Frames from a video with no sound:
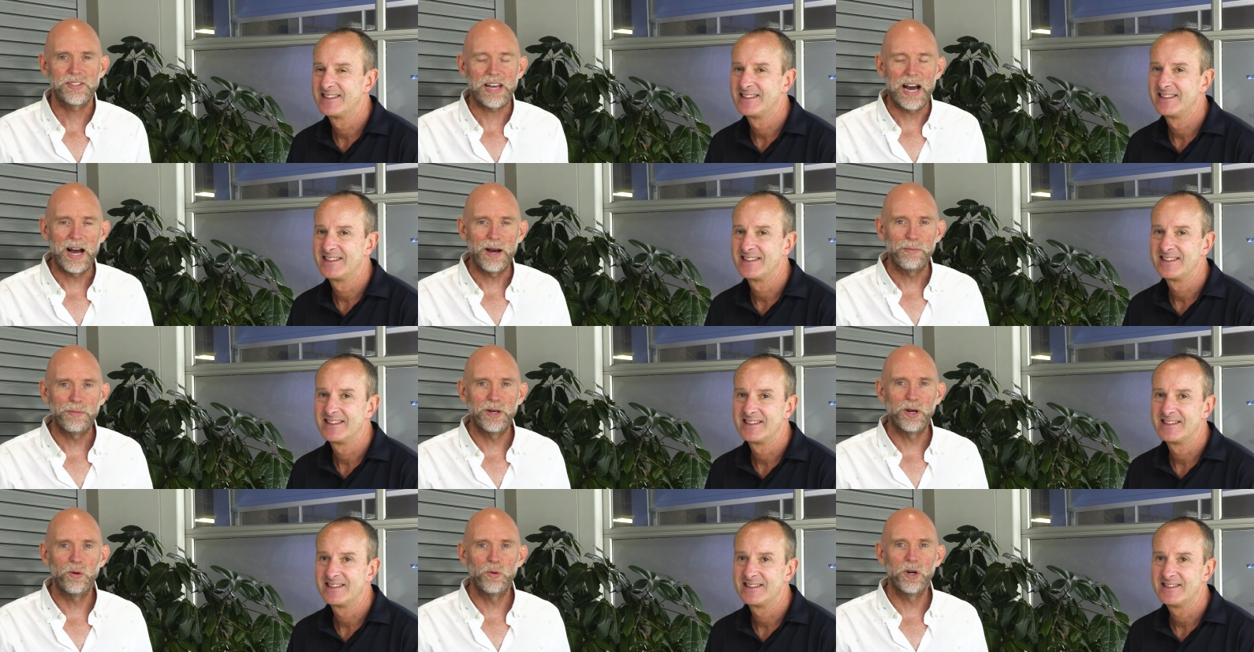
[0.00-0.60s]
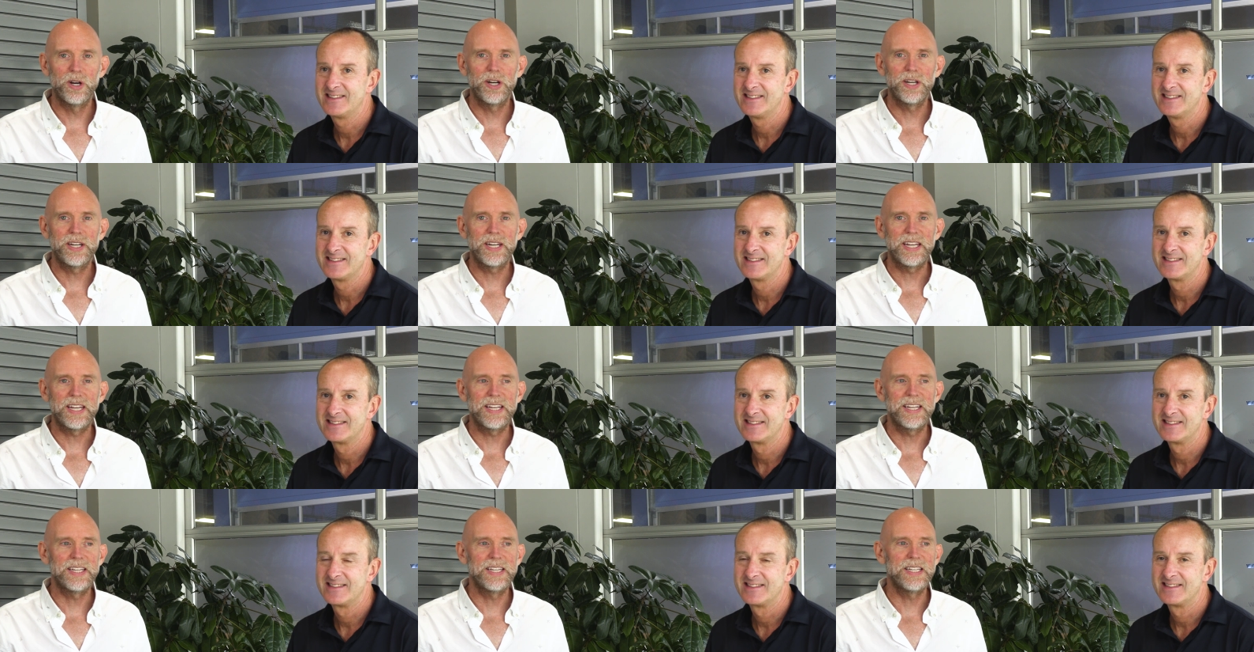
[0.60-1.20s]
Speaker 1: Scott Millwood
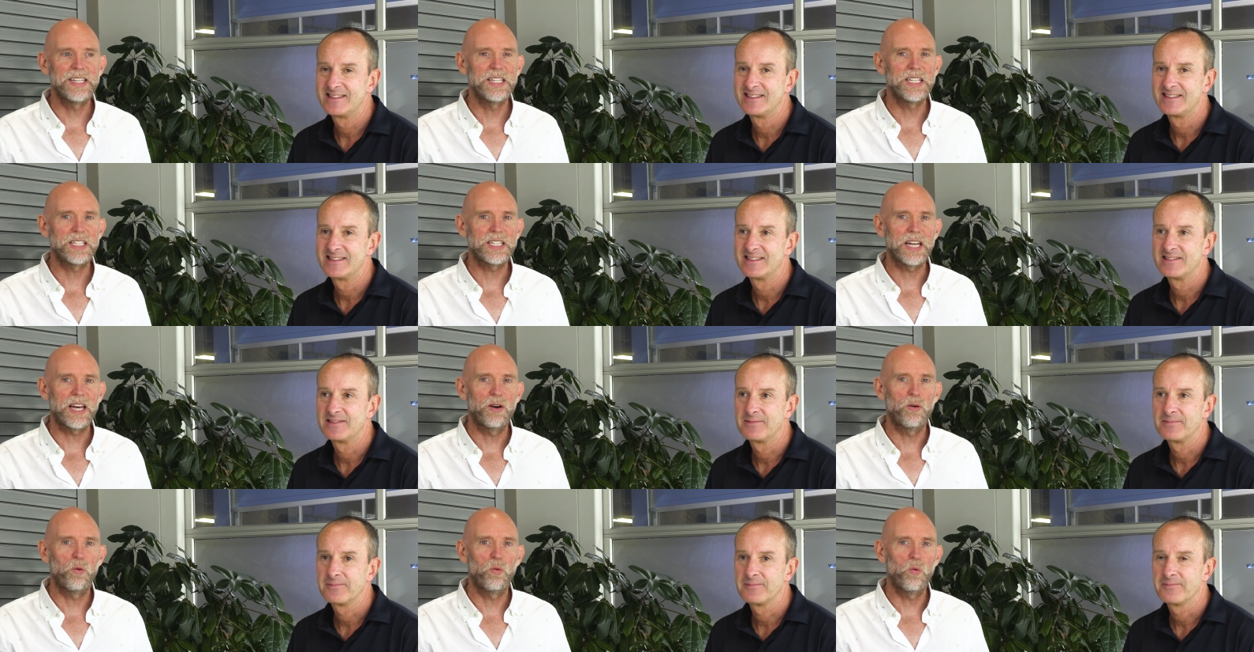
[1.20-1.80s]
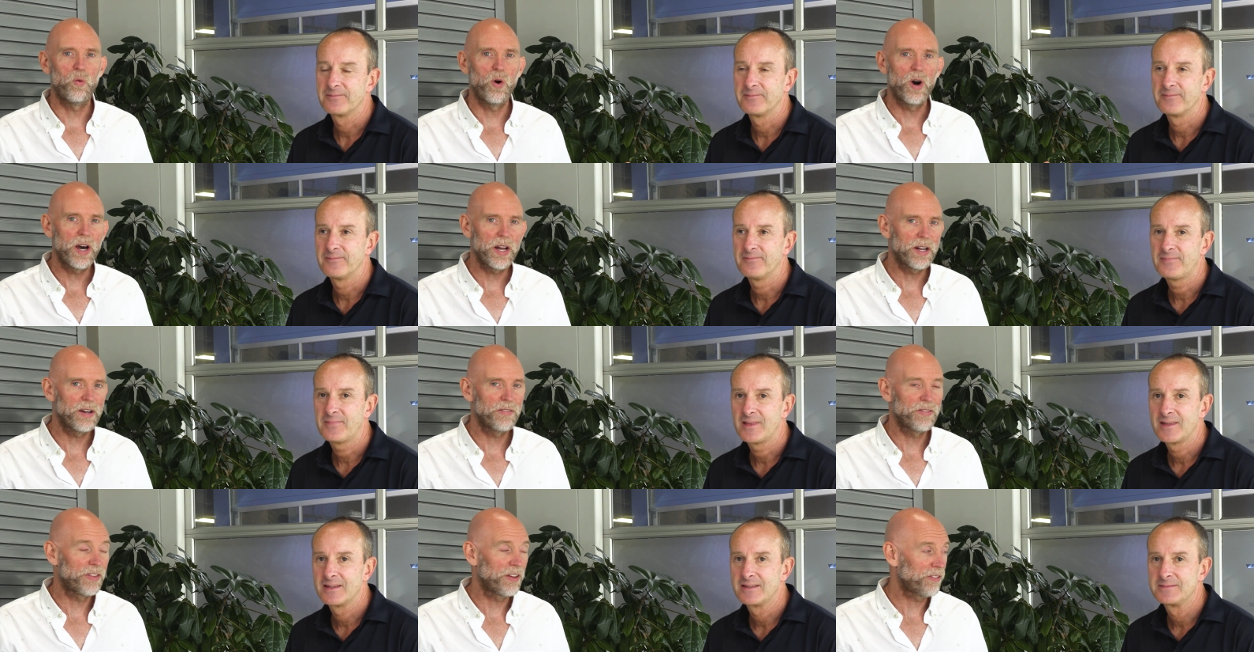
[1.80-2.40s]
is one
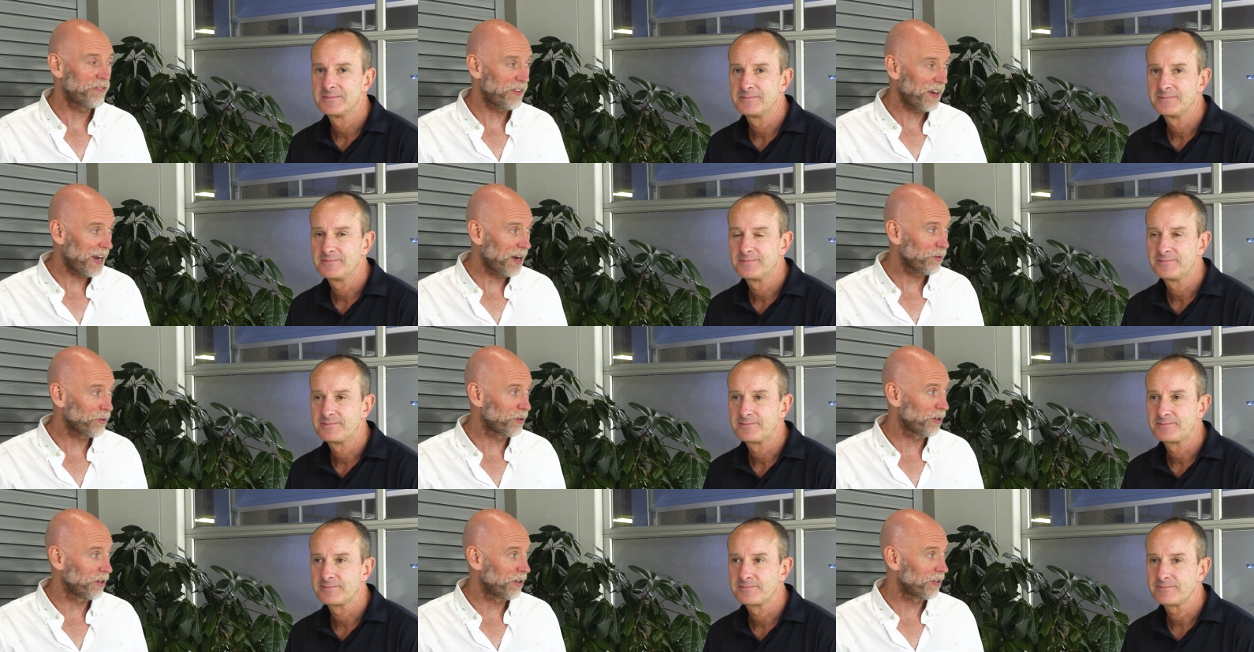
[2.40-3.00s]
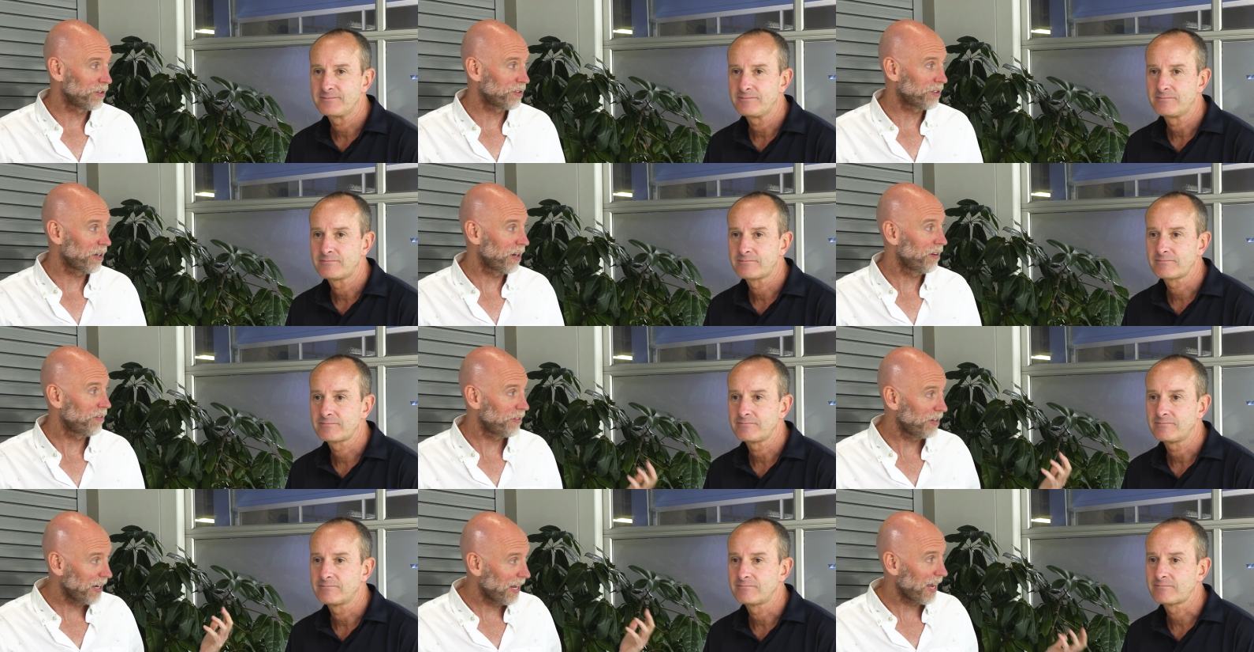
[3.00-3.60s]
of the founders
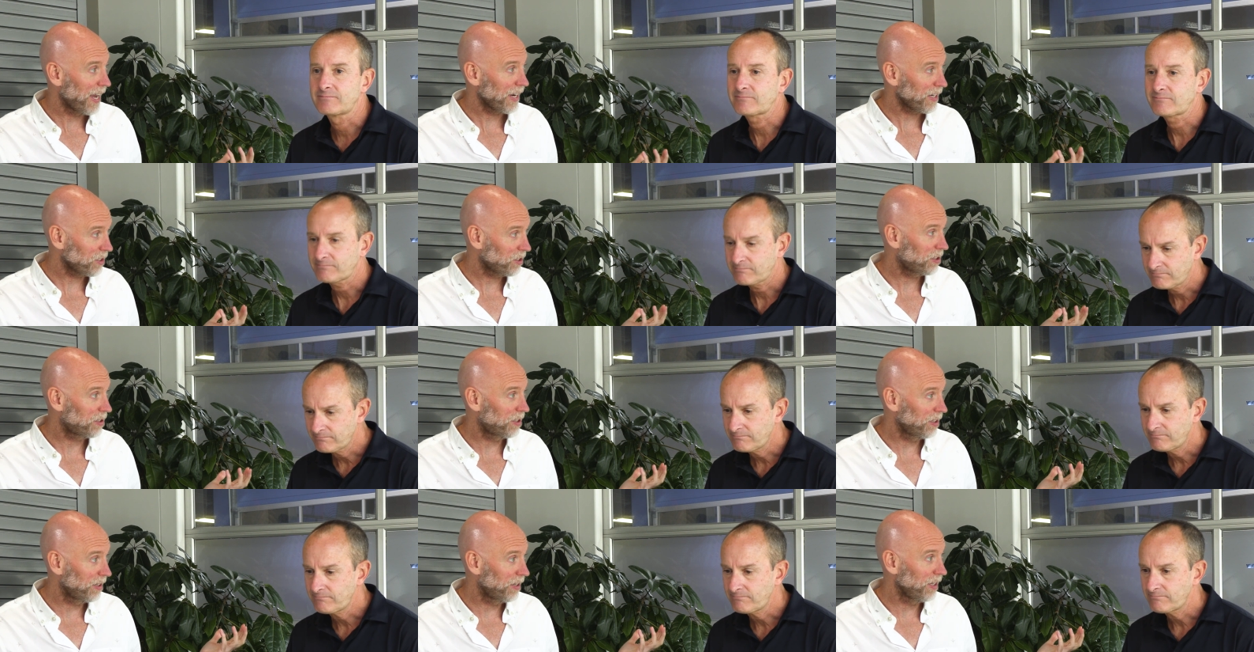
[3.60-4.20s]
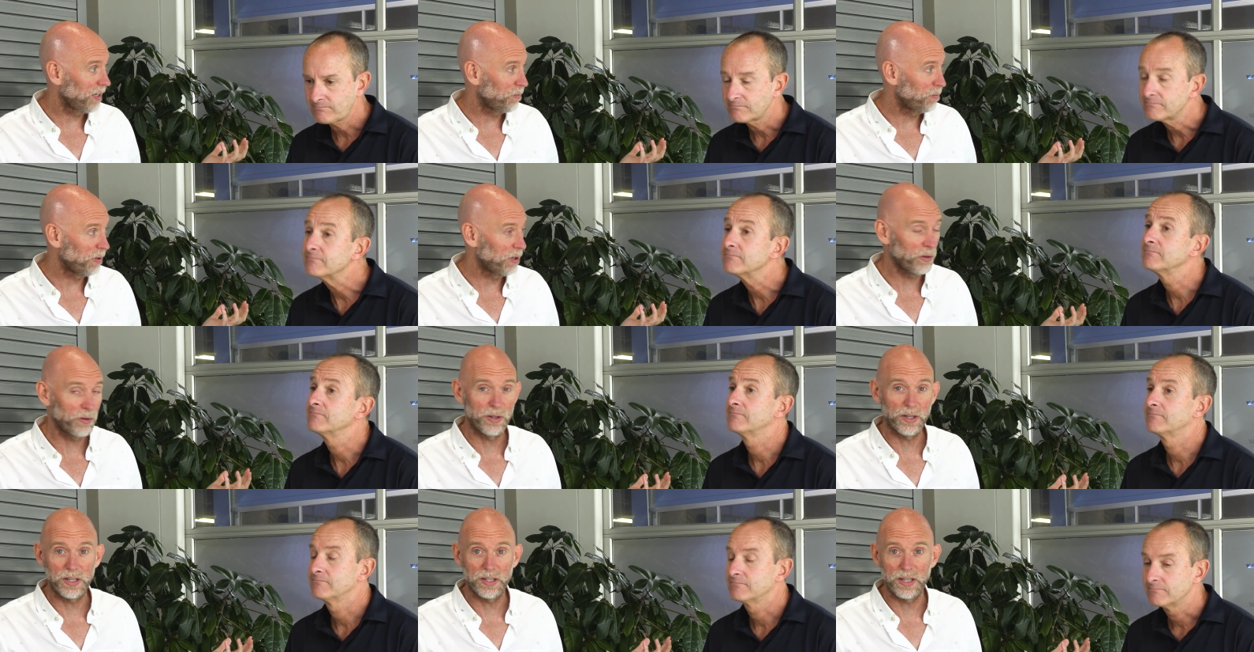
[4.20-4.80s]
of Next, the
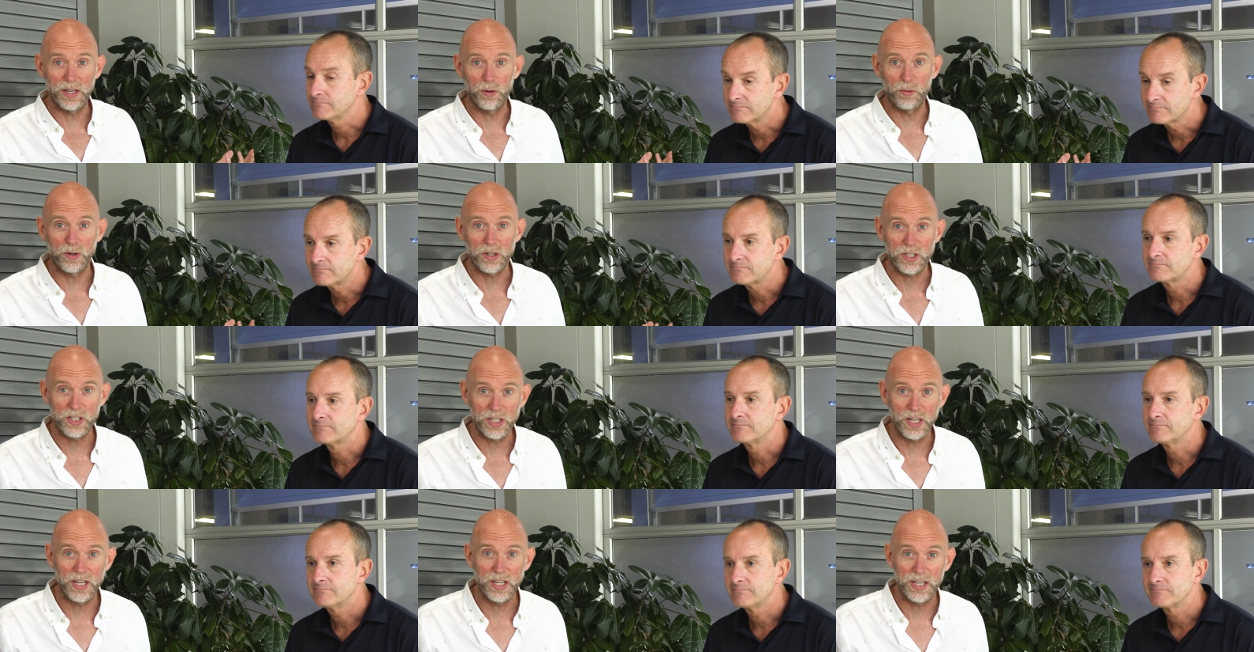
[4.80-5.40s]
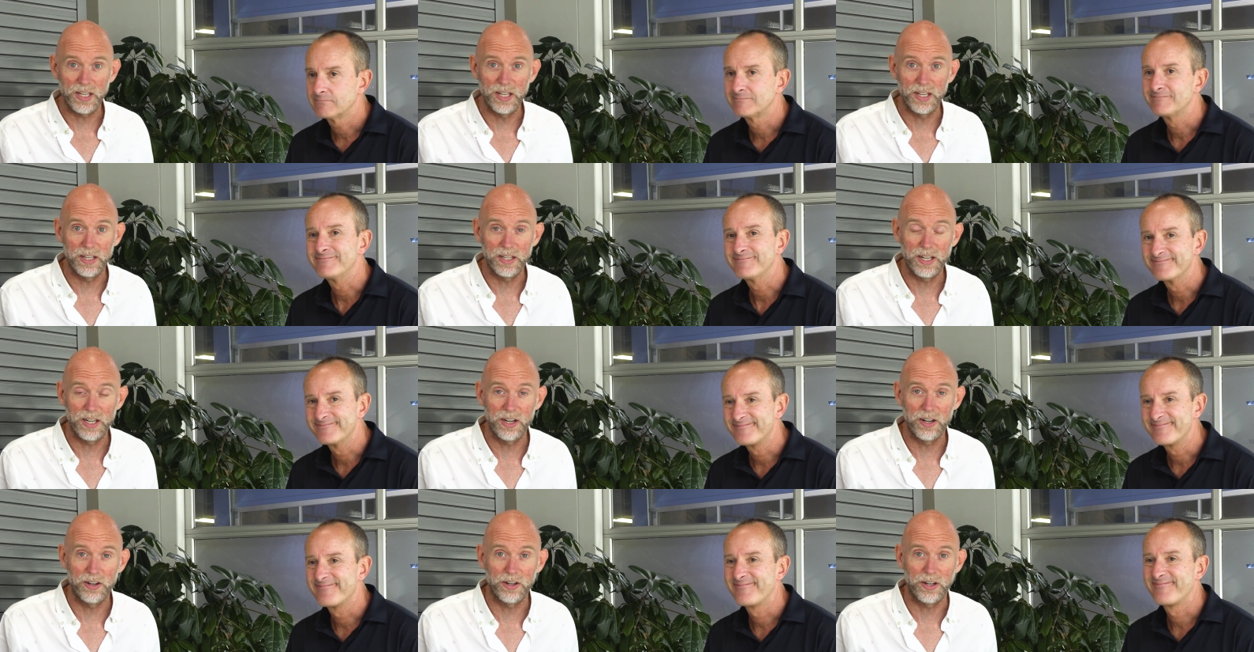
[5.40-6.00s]
building that we're sitting in
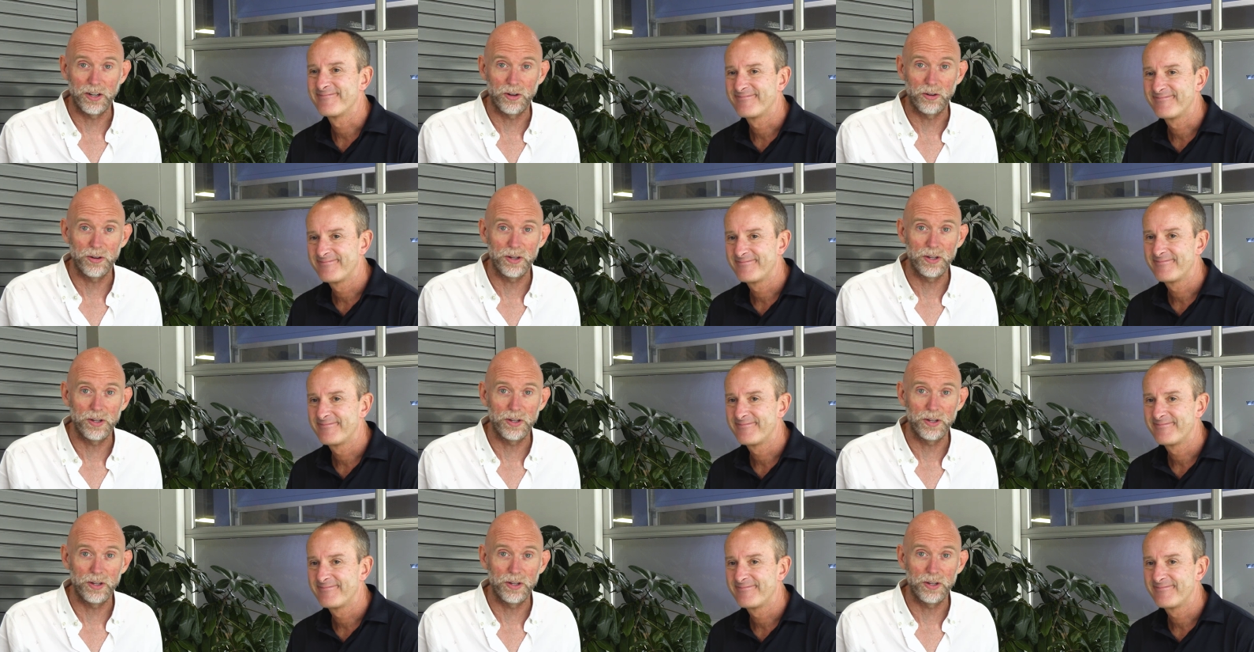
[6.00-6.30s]
here in